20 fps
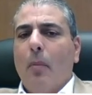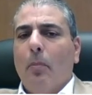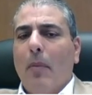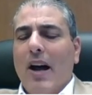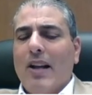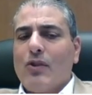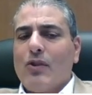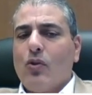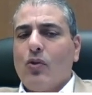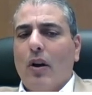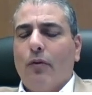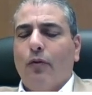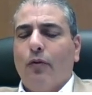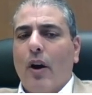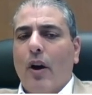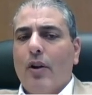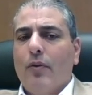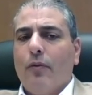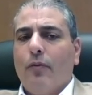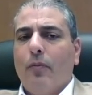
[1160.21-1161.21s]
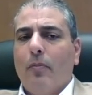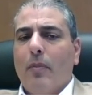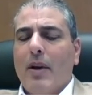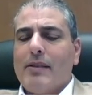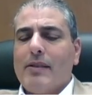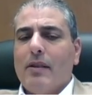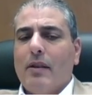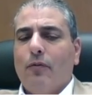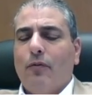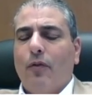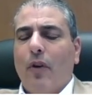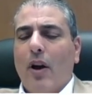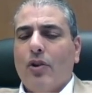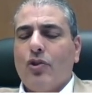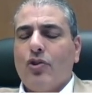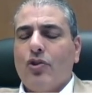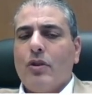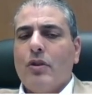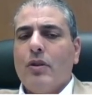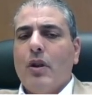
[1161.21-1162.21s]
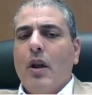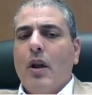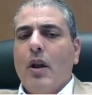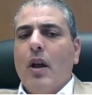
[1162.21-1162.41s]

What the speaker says: muscular muscle function,